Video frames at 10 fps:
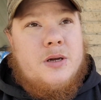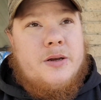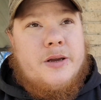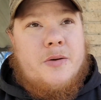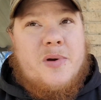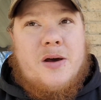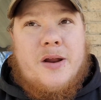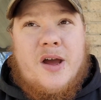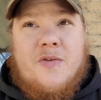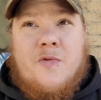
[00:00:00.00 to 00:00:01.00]
I get about
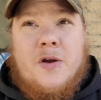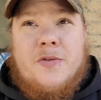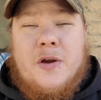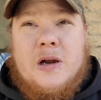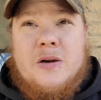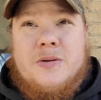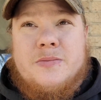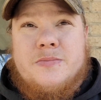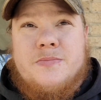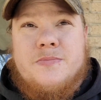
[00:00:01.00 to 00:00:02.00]
halfway there.
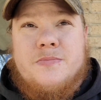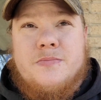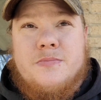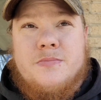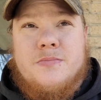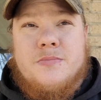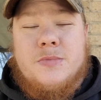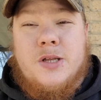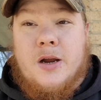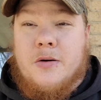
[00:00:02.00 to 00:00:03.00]

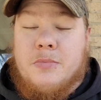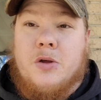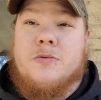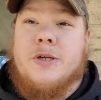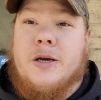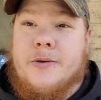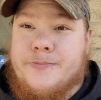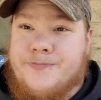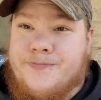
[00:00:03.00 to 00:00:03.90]
Tire blows out.